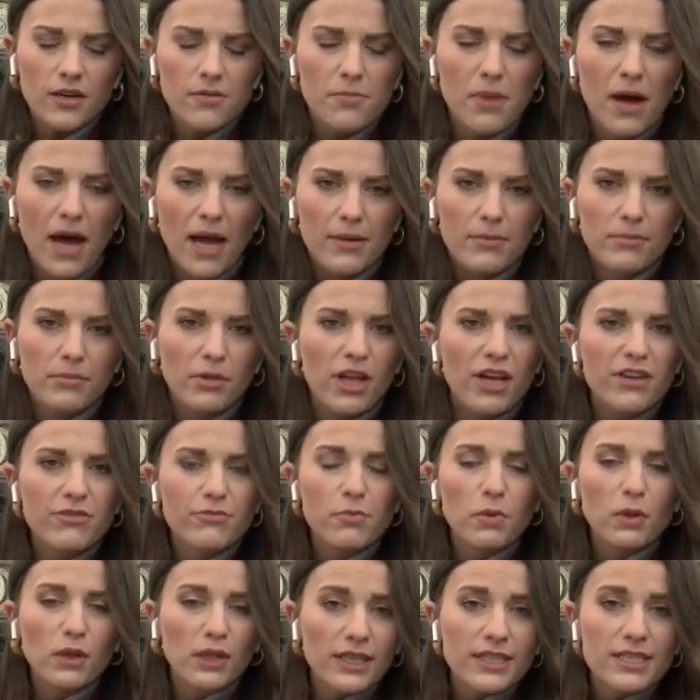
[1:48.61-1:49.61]
Pine Bluff
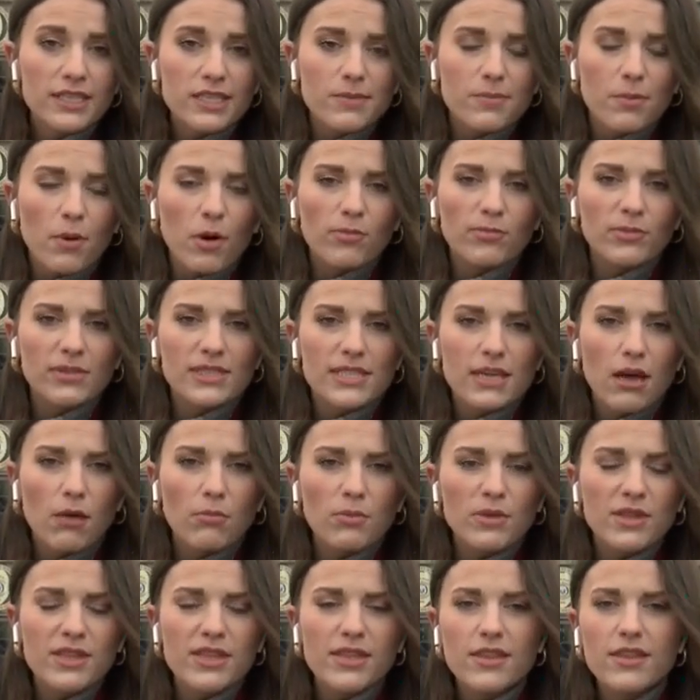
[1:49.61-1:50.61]
Police Department tell
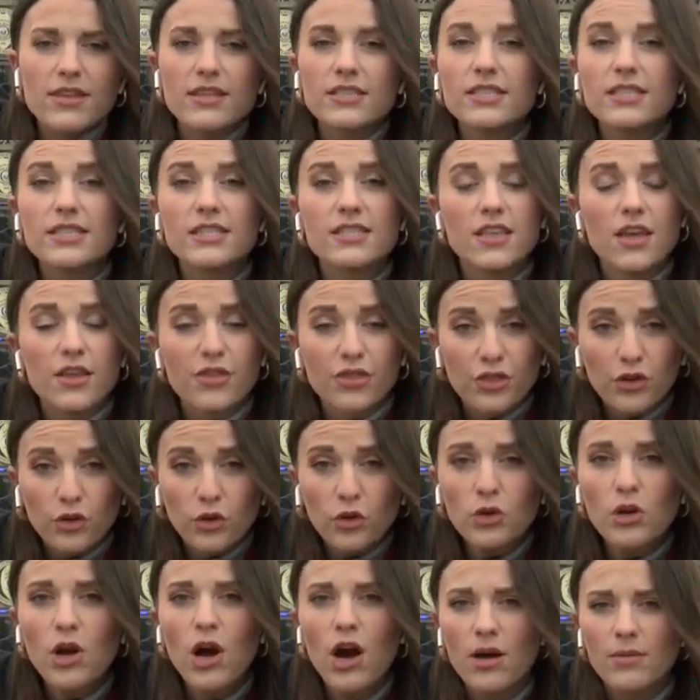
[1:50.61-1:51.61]
me that this is the
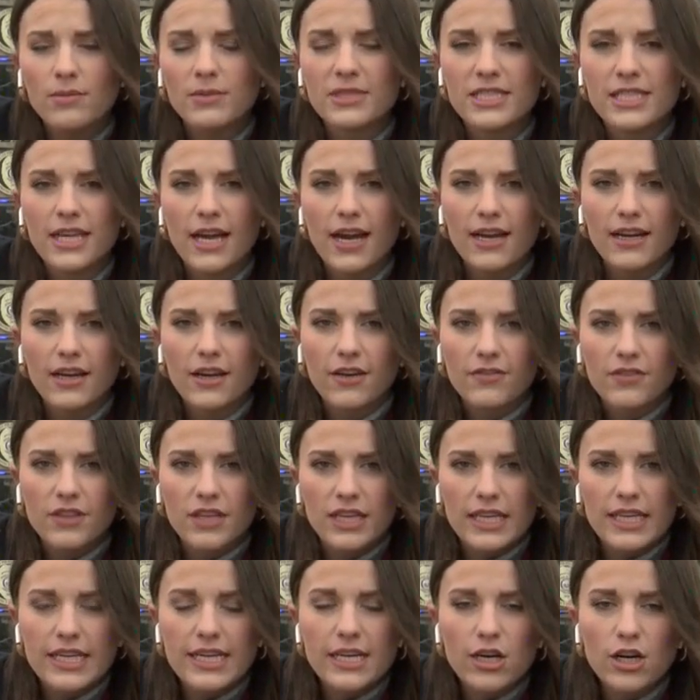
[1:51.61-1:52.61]
third homicide of the
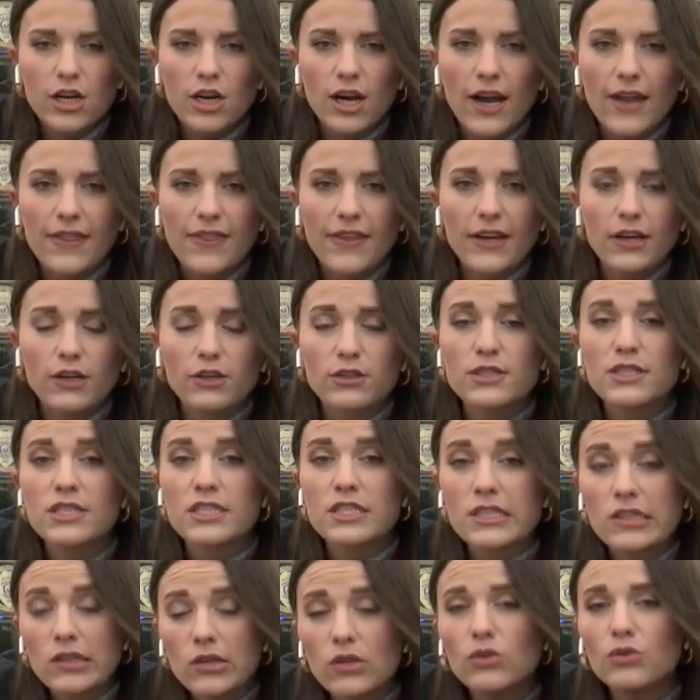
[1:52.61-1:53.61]
year, and they are
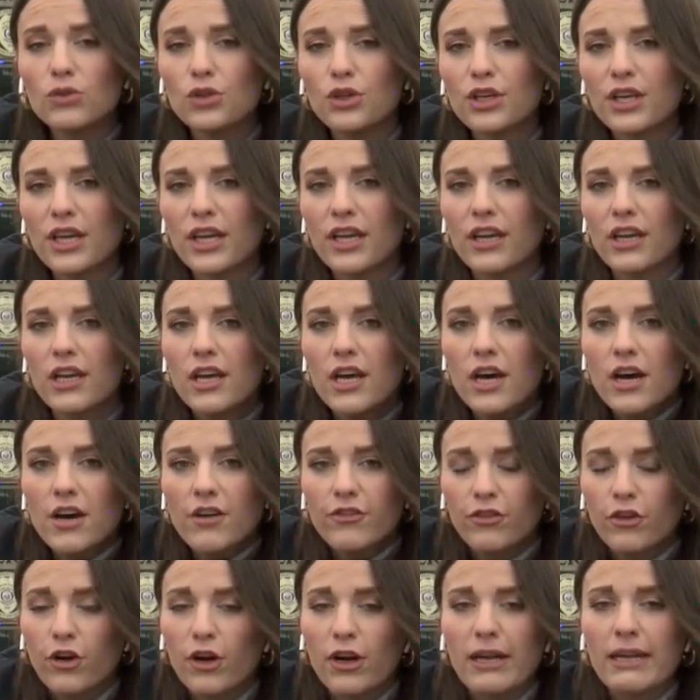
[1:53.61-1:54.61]
still looking
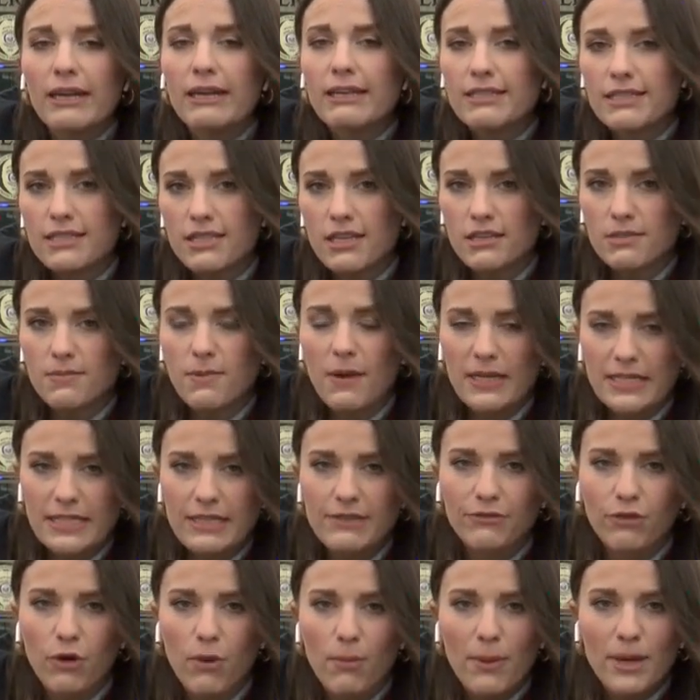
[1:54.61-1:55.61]
for any suspect
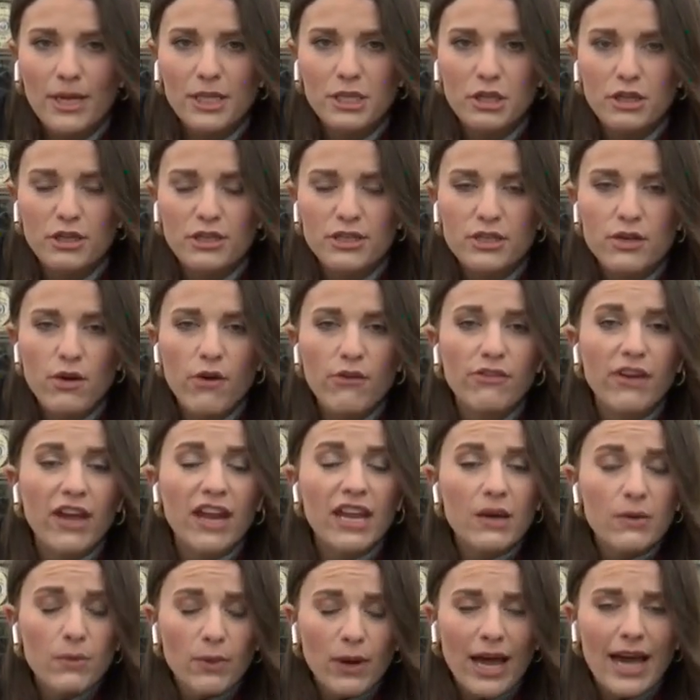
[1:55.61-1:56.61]
information. So if
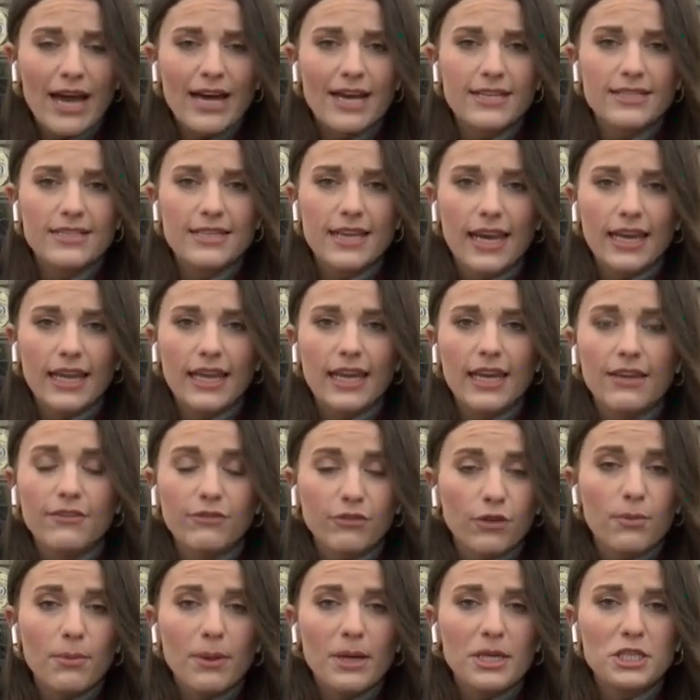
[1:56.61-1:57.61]
anyone has any
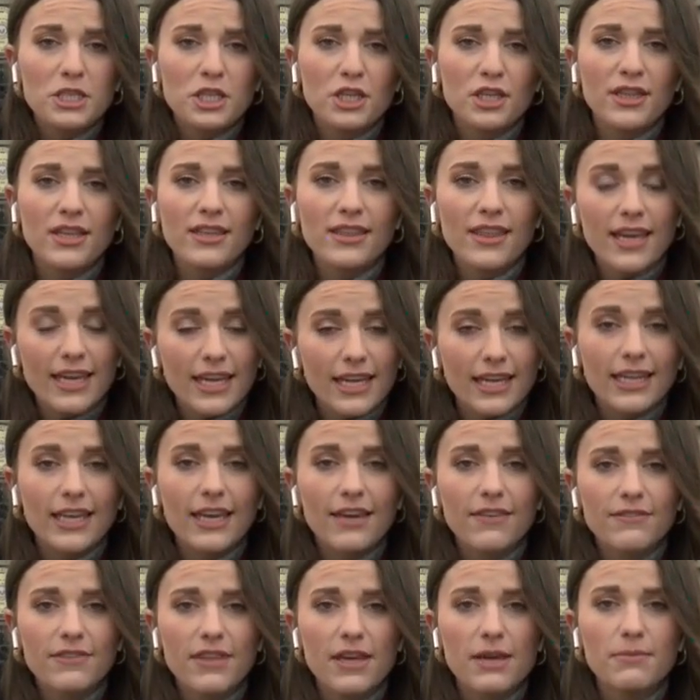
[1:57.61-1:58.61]
information that they could
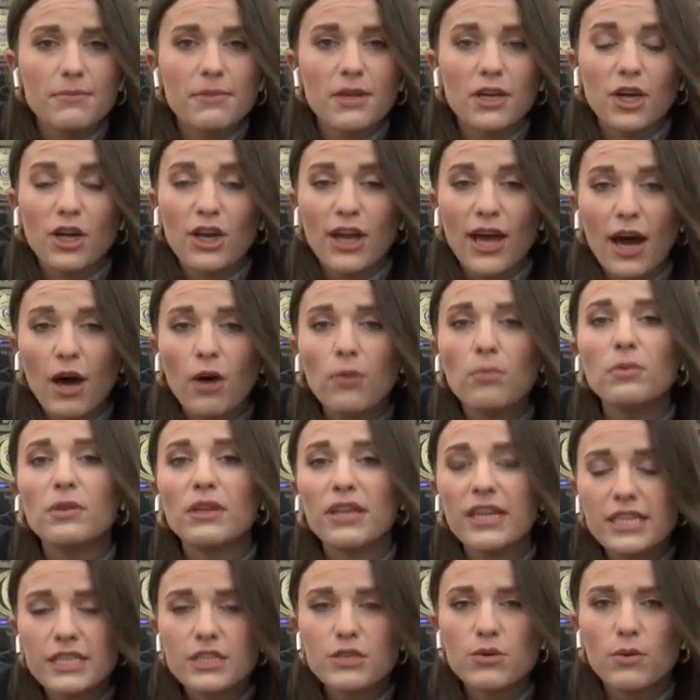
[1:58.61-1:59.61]
give them that could help
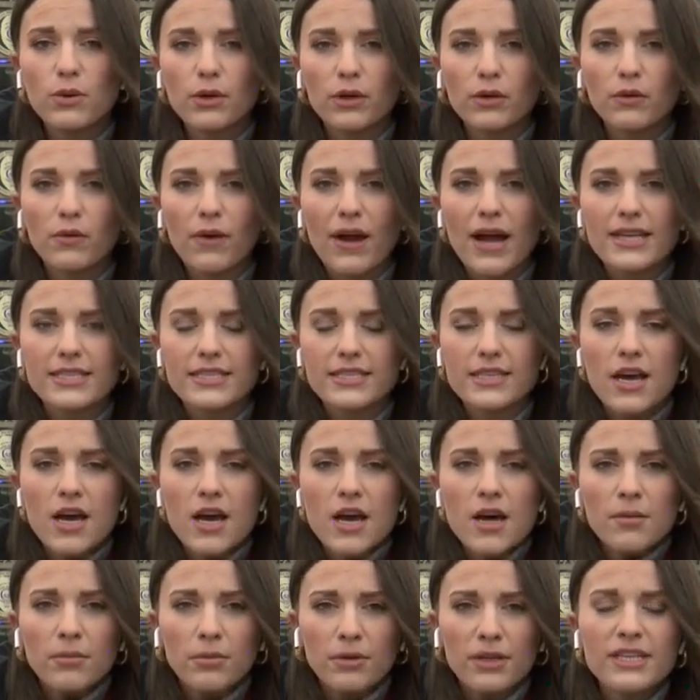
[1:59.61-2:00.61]
lead to an arrest,
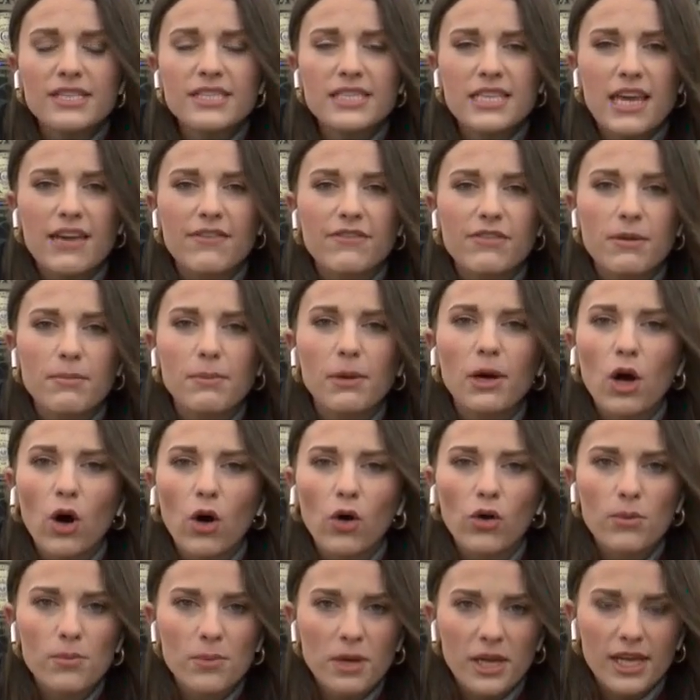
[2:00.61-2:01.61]
please give them a
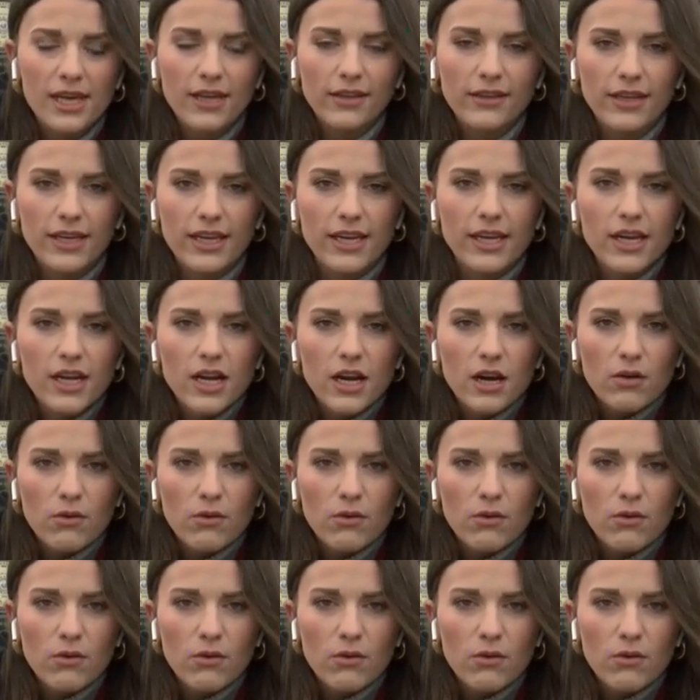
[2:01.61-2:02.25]
call immediately.